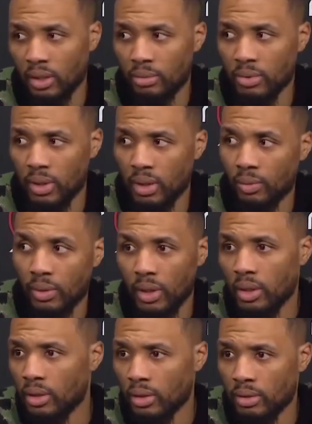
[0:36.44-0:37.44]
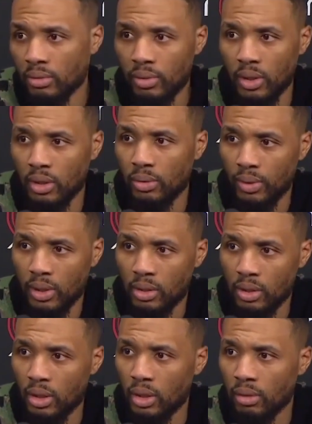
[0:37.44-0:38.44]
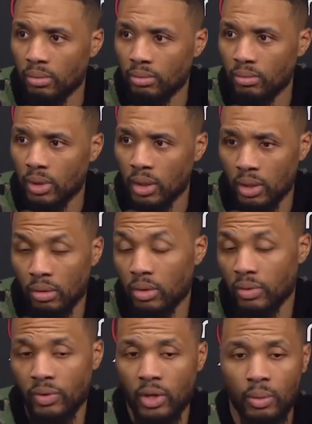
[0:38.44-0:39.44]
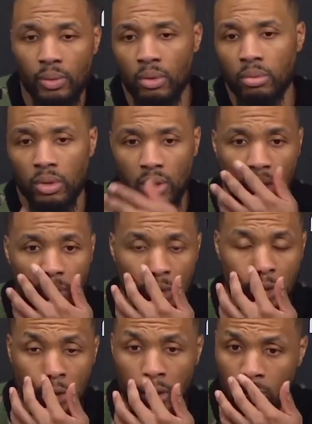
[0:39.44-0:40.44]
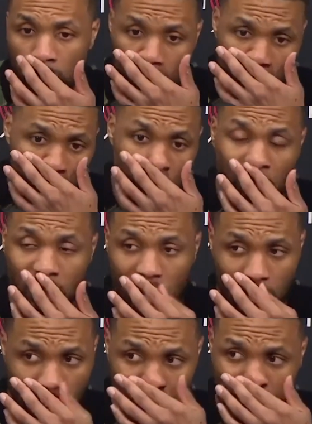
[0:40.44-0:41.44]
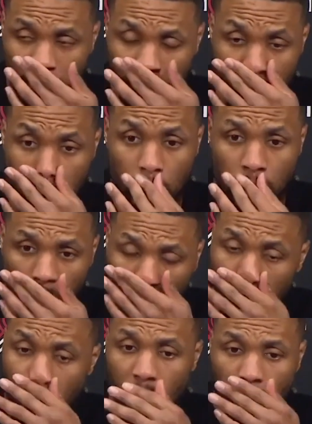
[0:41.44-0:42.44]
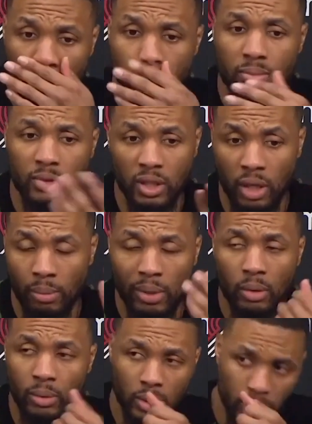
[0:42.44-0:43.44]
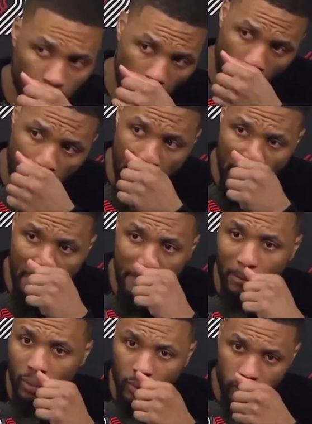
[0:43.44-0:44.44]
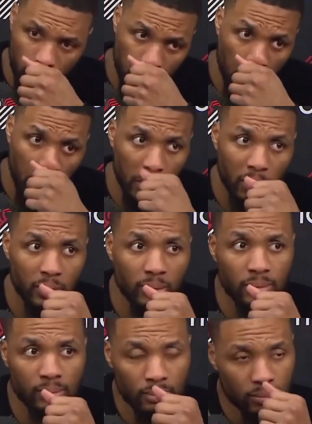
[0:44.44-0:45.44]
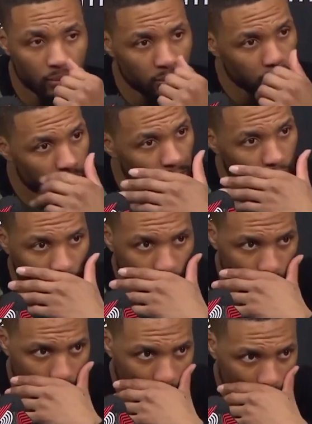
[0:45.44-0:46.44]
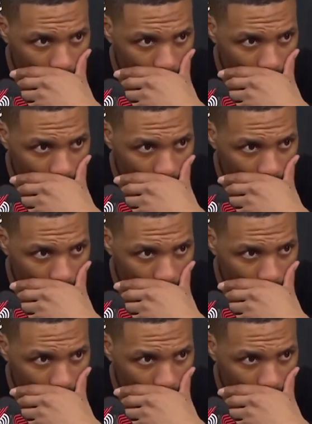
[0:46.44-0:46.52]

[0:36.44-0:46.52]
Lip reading: that have probably called out and reached out to discuss a Lillard trade. We know that Miami is the preferred destination. Now, $45 million